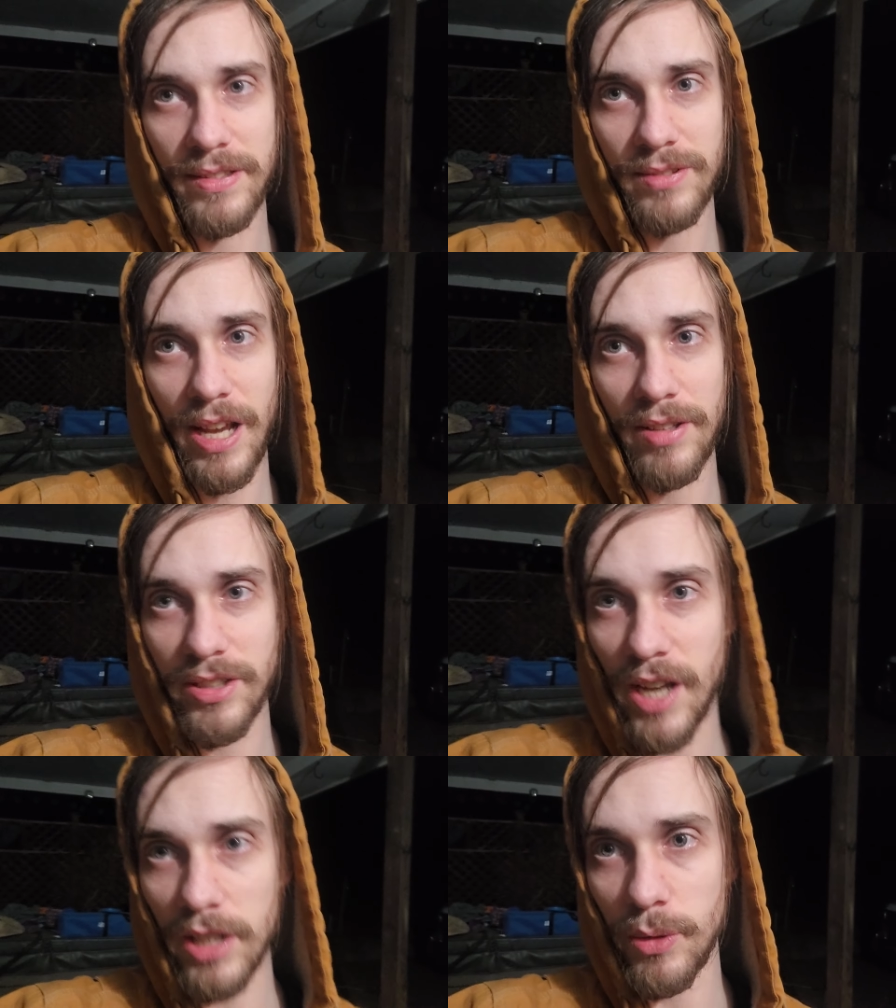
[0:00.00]
to
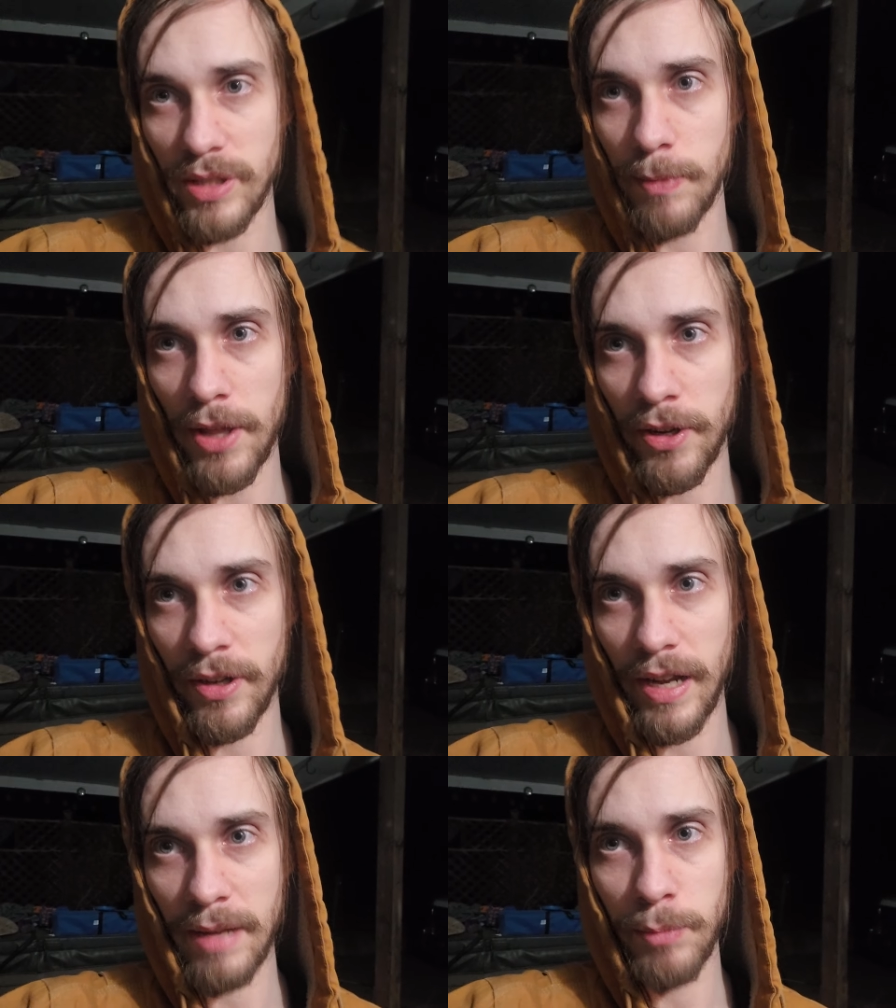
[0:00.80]
talk to his
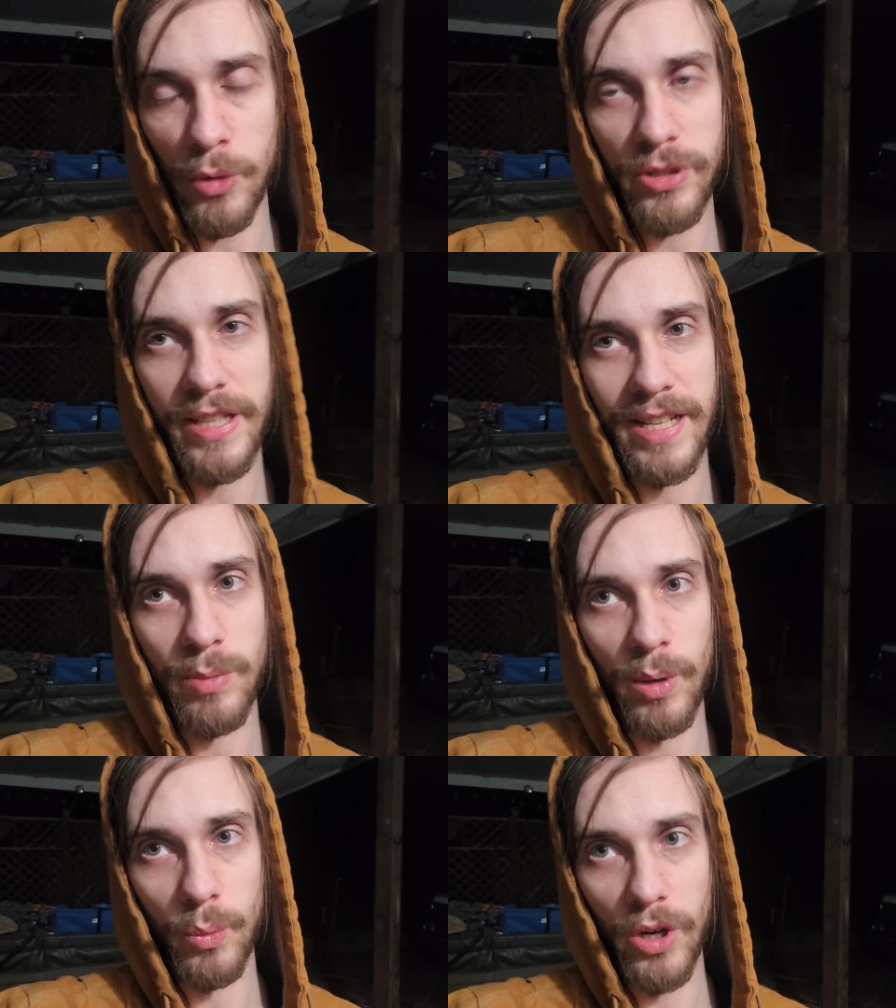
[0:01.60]
mother, and most days
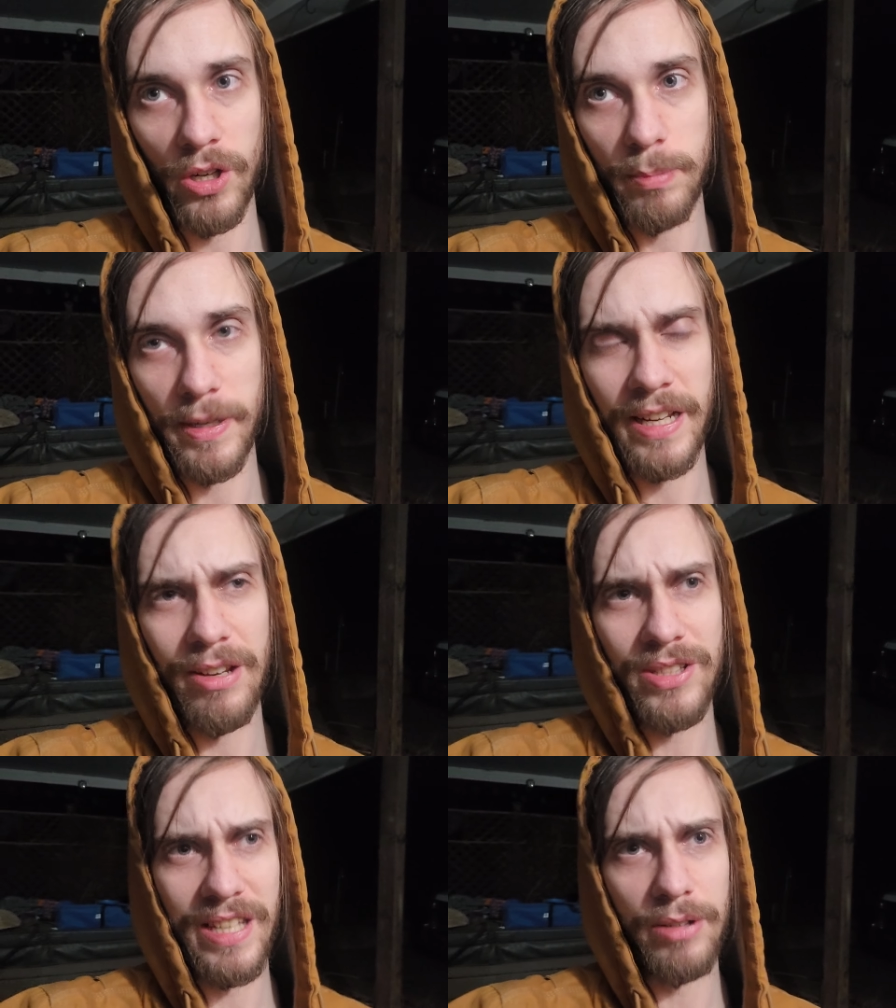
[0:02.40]
won't work, but it
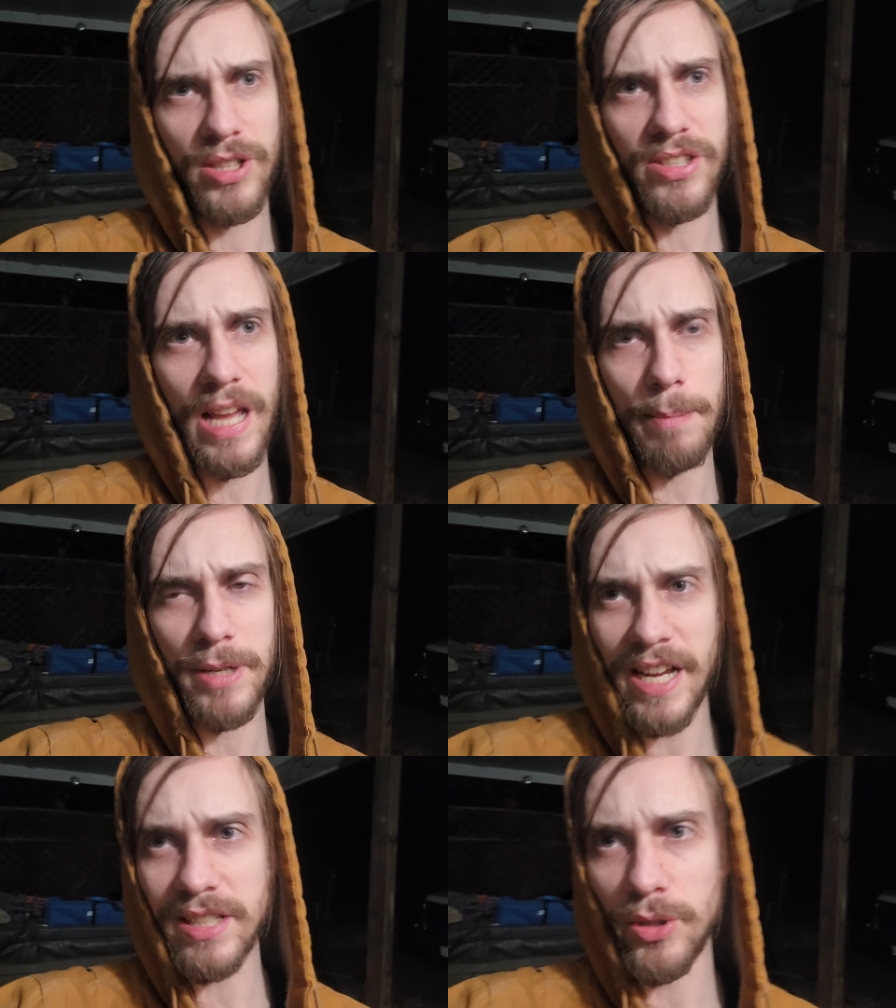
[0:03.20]
was just that
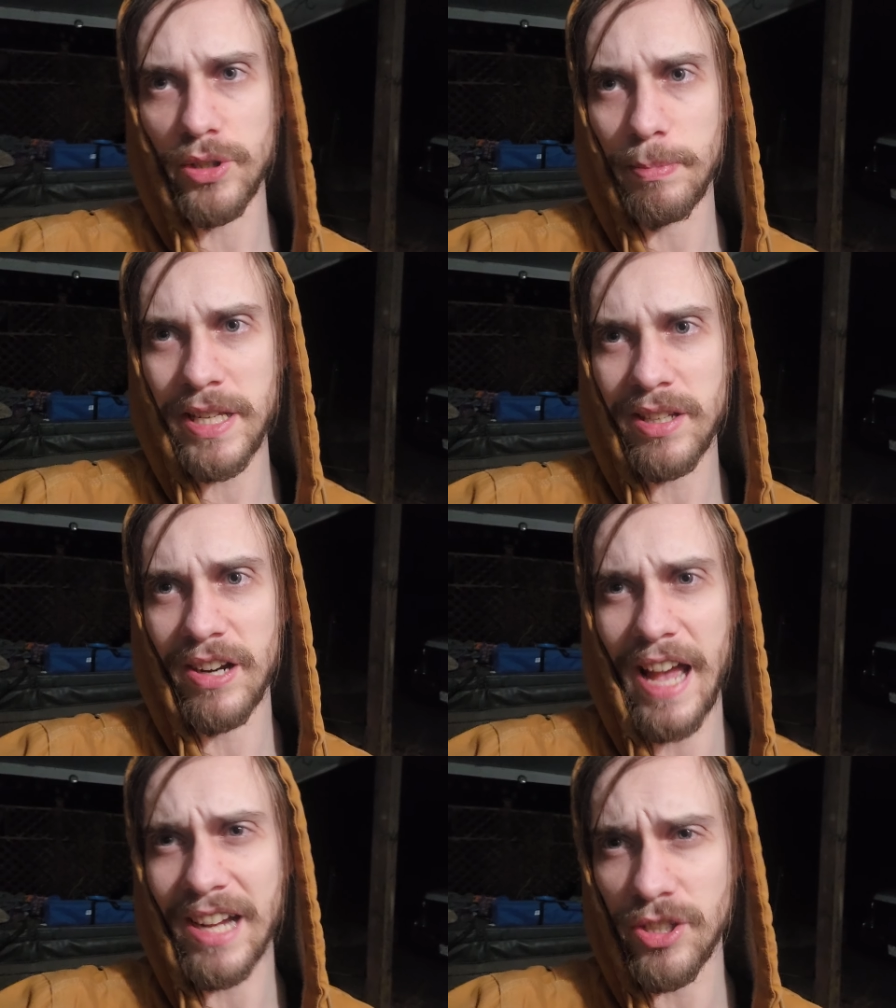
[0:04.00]
potential to be
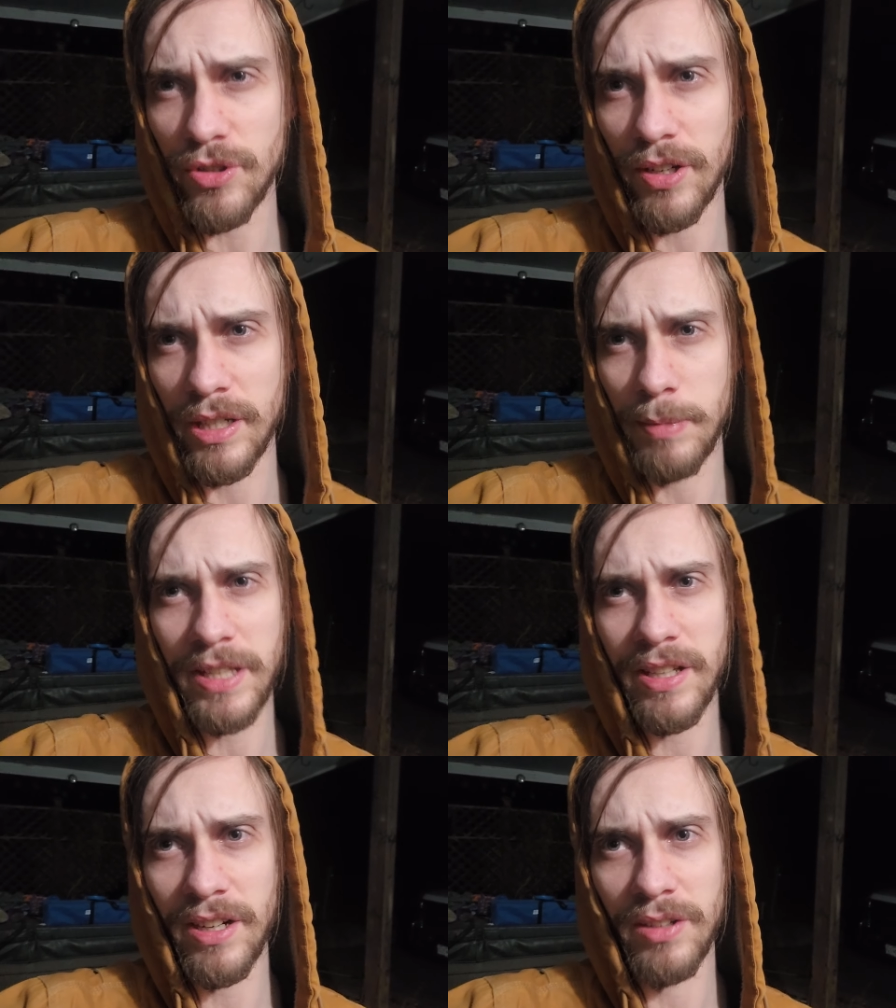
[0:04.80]
there extra, to
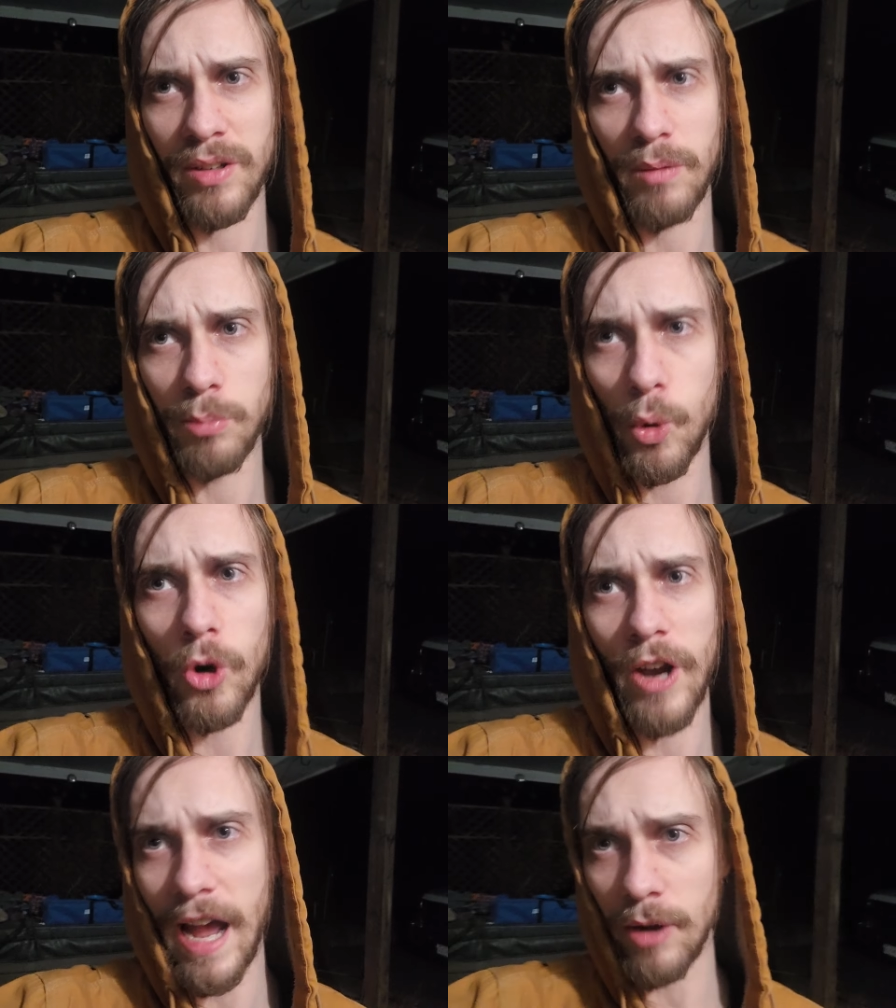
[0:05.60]
be there
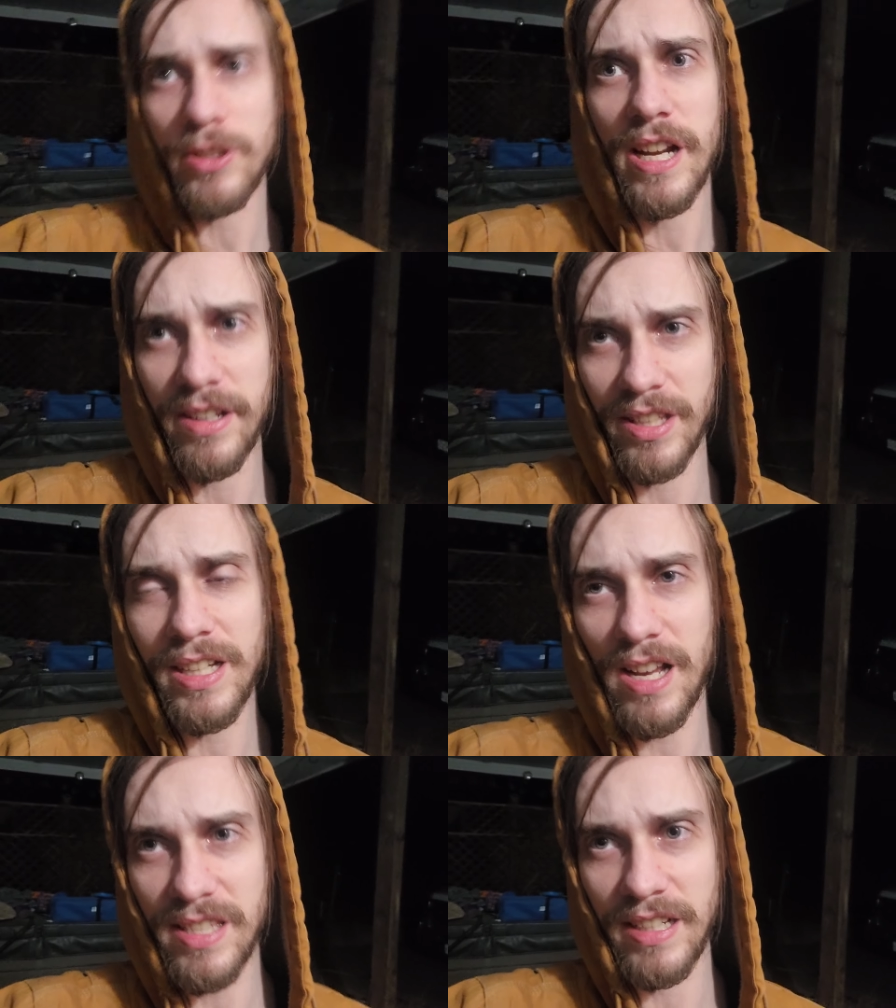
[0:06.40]
more outside of the
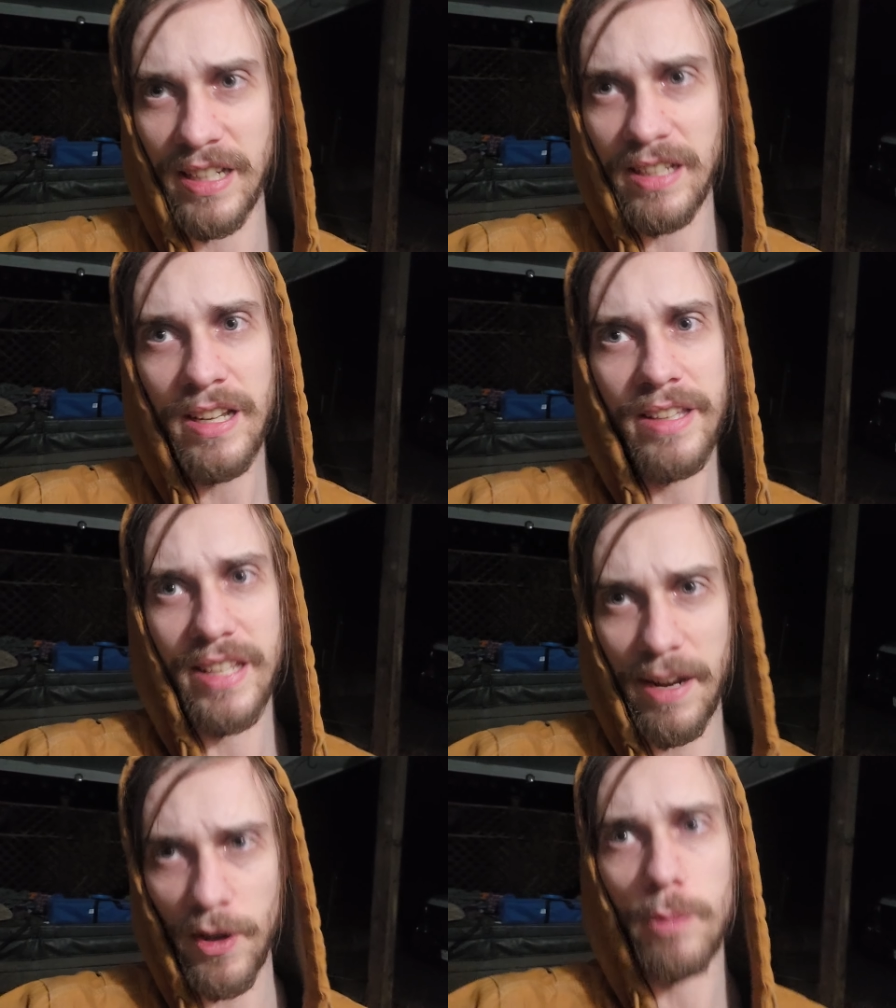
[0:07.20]
custody,
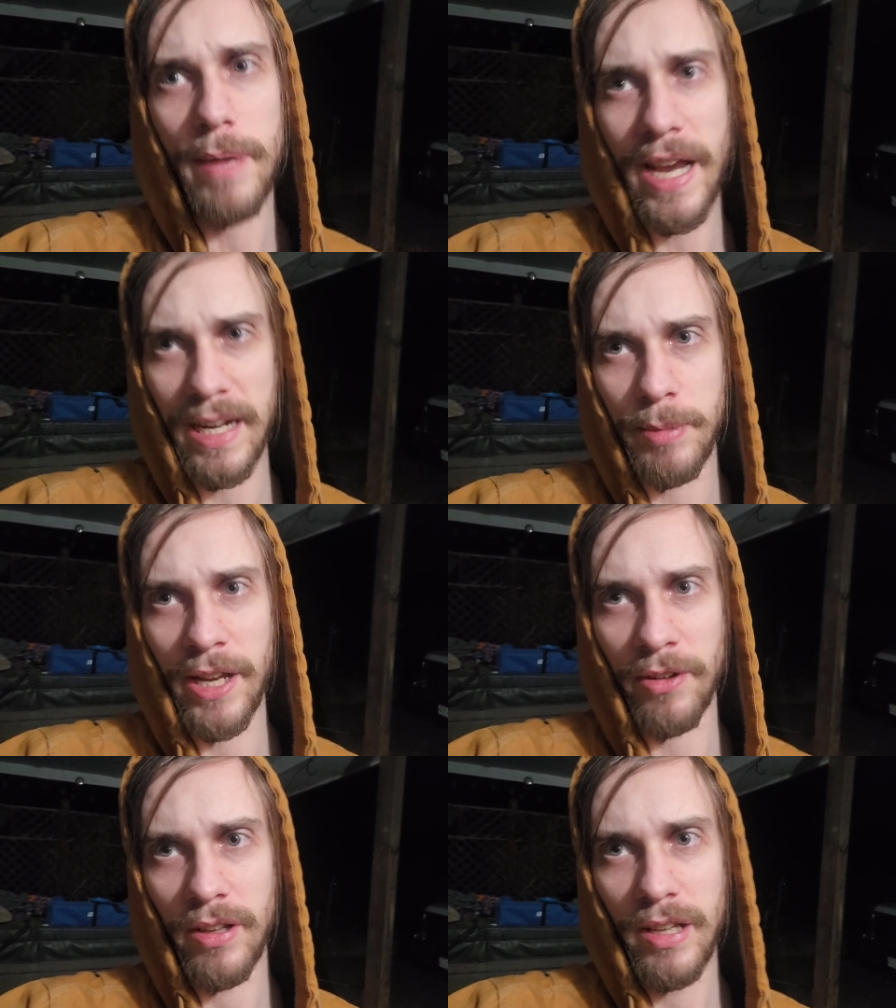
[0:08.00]
that I felt bad about,